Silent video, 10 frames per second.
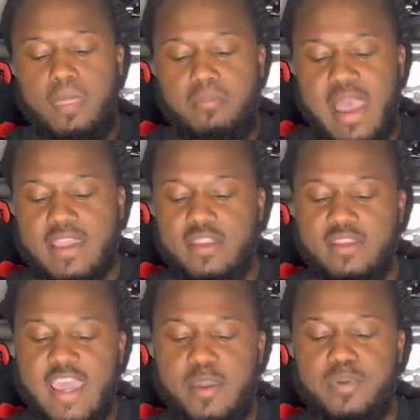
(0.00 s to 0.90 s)
Back in
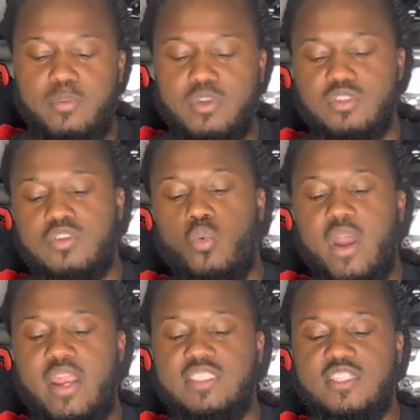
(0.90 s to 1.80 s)
the day, people used to
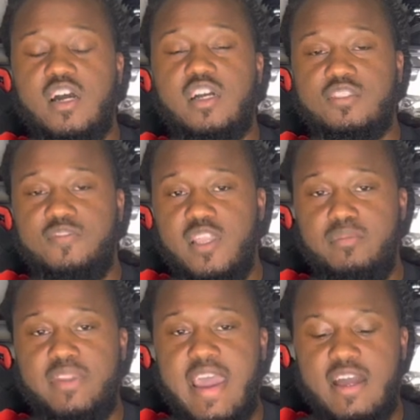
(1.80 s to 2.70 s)
wear their tongues
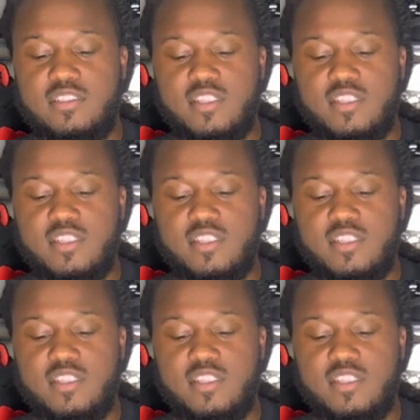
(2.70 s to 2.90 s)
flipped down.